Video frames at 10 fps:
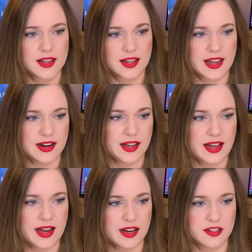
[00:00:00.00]
can I
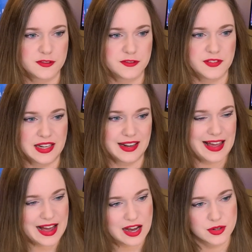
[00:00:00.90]
have it
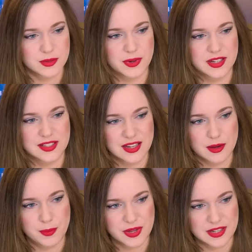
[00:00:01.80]
loud but a
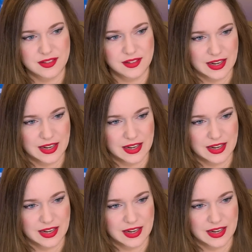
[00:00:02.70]
bit